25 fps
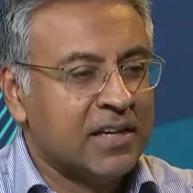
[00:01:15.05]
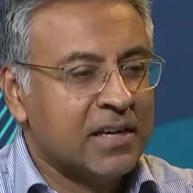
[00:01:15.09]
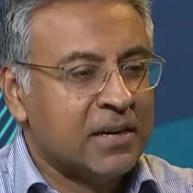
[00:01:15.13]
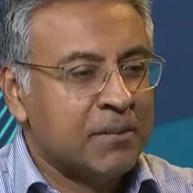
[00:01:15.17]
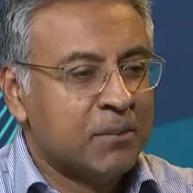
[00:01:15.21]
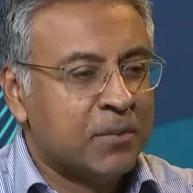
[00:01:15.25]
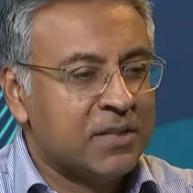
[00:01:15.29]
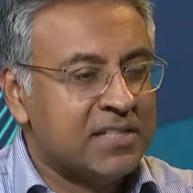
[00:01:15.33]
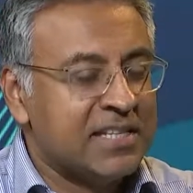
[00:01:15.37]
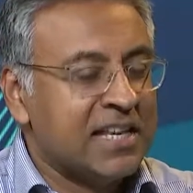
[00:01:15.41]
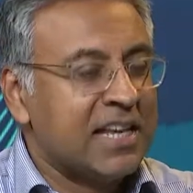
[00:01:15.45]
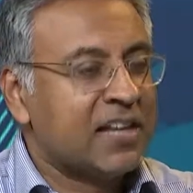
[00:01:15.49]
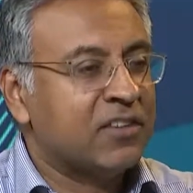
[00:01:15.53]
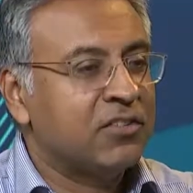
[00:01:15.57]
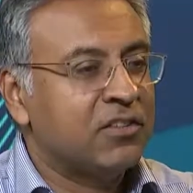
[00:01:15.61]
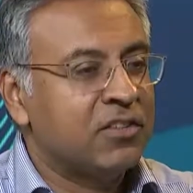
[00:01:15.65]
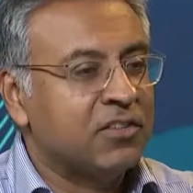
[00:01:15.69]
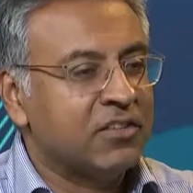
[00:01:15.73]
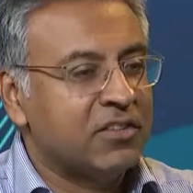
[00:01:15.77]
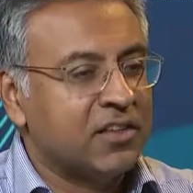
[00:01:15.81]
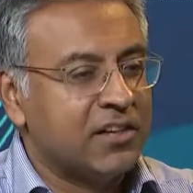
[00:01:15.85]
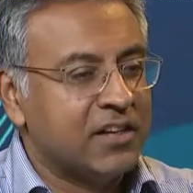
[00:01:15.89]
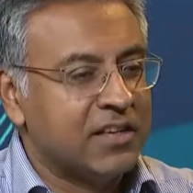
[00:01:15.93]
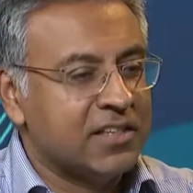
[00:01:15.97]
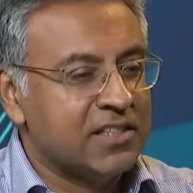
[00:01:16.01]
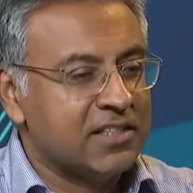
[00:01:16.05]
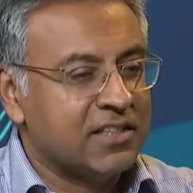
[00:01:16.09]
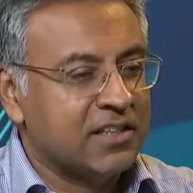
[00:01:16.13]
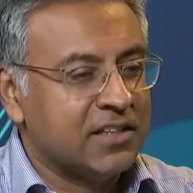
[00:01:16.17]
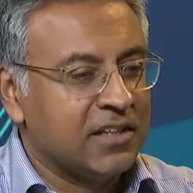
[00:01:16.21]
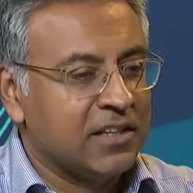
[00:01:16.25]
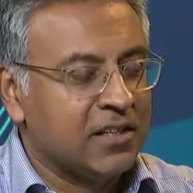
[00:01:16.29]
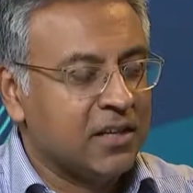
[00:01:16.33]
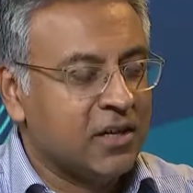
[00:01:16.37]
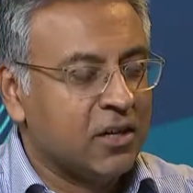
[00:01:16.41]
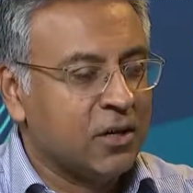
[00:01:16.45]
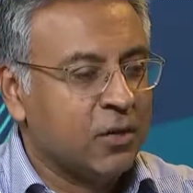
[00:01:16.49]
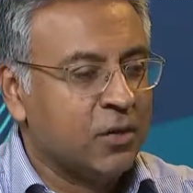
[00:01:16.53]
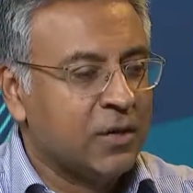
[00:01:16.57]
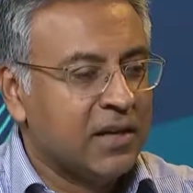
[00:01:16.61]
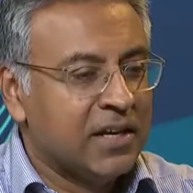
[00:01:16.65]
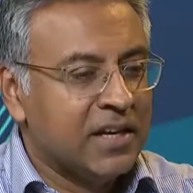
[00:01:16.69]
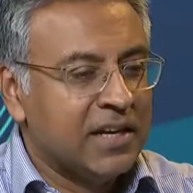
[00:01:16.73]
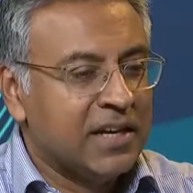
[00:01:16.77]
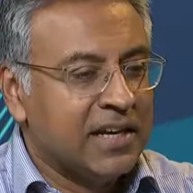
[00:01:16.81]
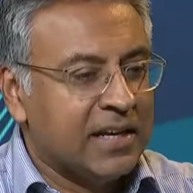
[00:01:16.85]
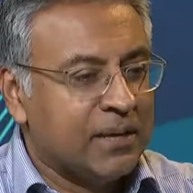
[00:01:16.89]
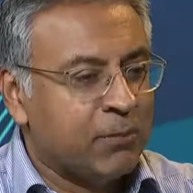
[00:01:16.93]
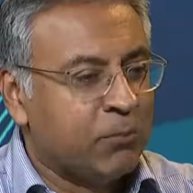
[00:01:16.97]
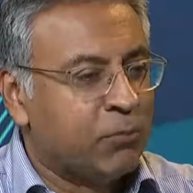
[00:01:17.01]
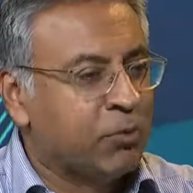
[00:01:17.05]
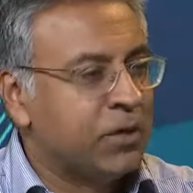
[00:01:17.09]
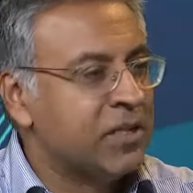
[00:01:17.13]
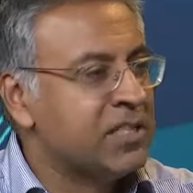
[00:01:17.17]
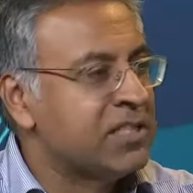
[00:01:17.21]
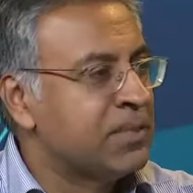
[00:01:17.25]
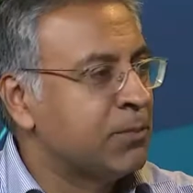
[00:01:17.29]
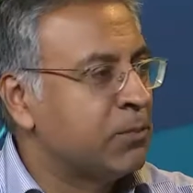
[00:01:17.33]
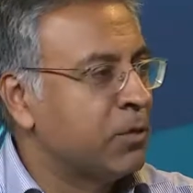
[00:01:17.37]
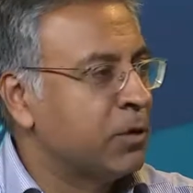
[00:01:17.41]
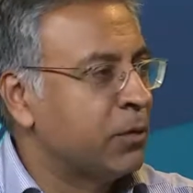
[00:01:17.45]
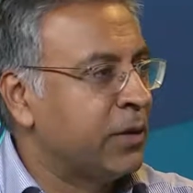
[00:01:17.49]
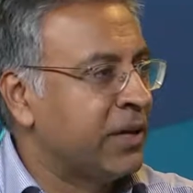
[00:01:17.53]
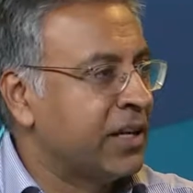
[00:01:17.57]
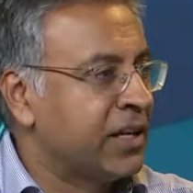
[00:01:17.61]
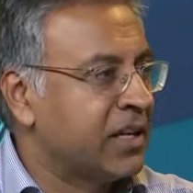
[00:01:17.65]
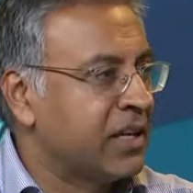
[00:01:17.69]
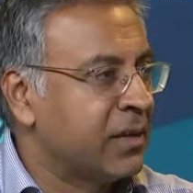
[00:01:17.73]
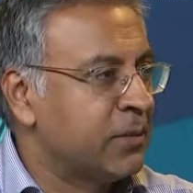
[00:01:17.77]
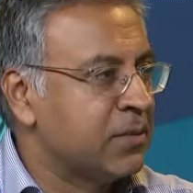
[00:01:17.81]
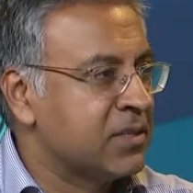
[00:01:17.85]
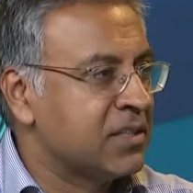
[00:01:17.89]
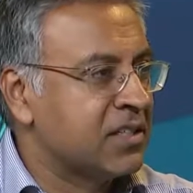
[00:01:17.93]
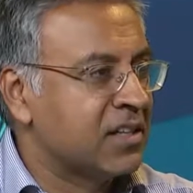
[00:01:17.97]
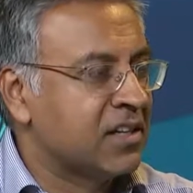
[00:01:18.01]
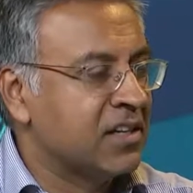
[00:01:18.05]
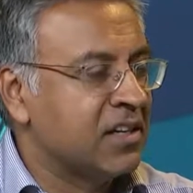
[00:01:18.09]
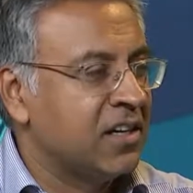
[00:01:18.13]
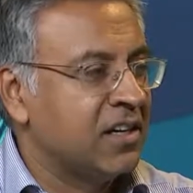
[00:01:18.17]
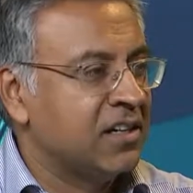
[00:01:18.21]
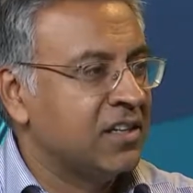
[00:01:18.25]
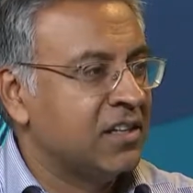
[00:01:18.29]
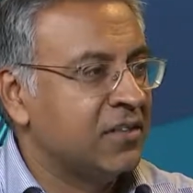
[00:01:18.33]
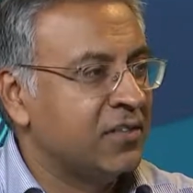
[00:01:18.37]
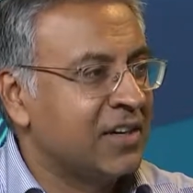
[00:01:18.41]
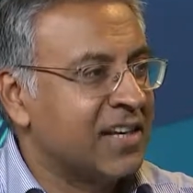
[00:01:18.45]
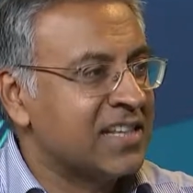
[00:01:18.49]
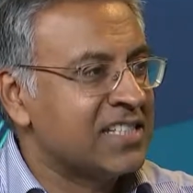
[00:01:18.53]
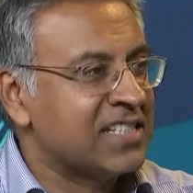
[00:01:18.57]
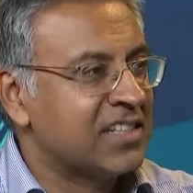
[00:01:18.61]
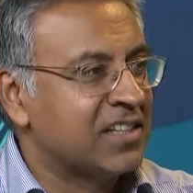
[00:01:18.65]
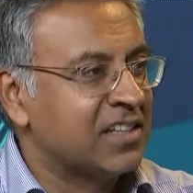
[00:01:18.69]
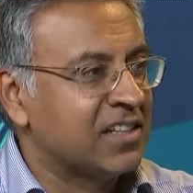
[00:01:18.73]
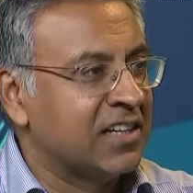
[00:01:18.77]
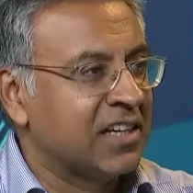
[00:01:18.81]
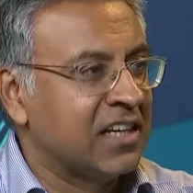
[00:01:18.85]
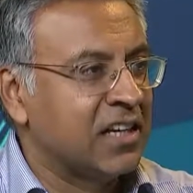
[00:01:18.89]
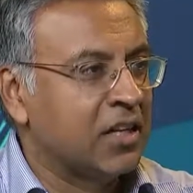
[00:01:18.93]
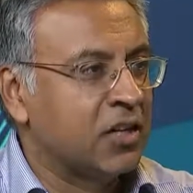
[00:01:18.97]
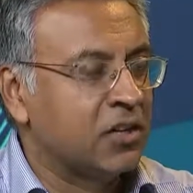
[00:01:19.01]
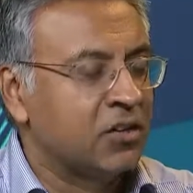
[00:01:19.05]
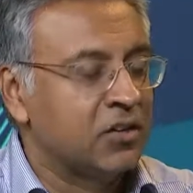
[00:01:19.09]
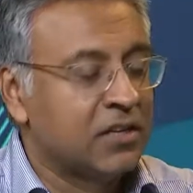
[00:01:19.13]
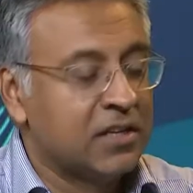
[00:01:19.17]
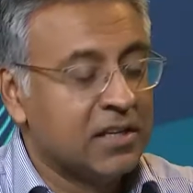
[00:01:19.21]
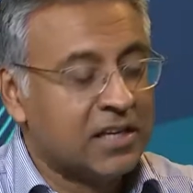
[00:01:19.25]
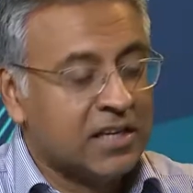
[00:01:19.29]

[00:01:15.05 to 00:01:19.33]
But exercise, in principle, when it comes to cardiovascular health,